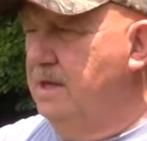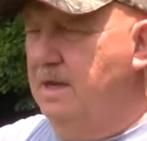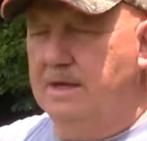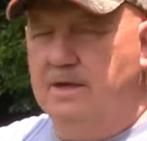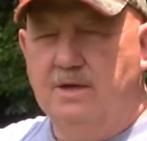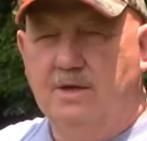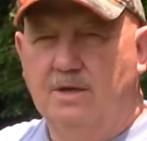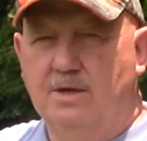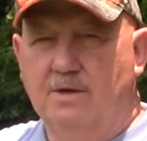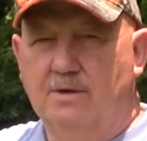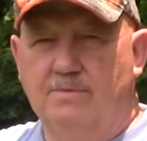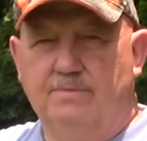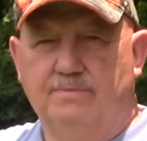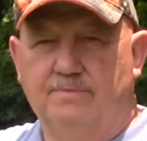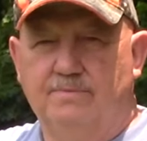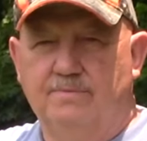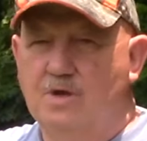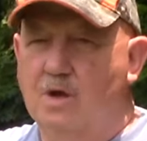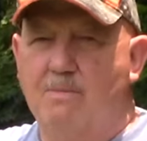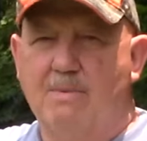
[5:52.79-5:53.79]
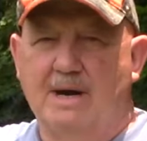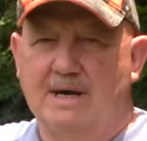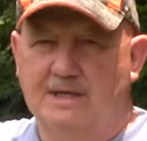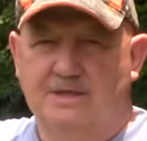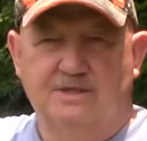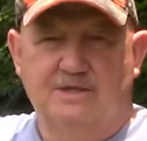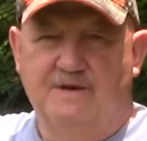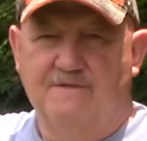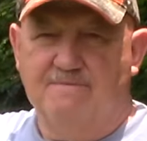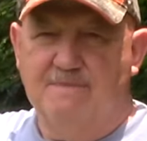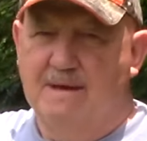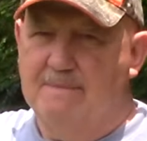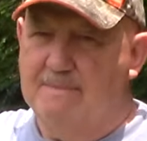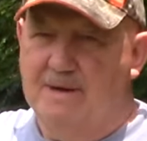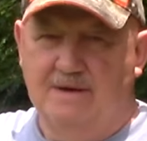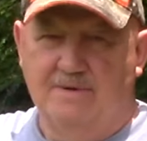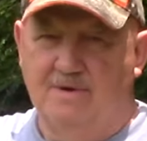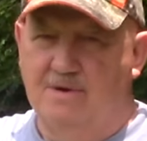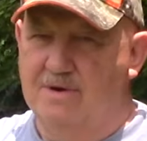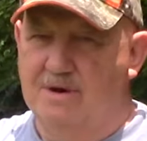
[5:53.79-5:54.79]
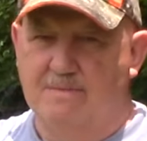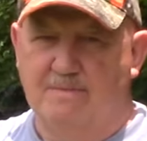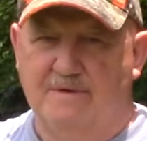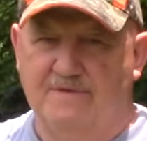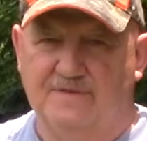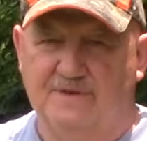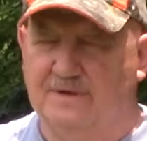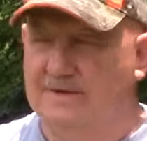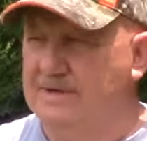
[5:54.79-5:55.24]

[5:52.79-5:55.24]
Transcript: you know, nobody can see from that main road up my field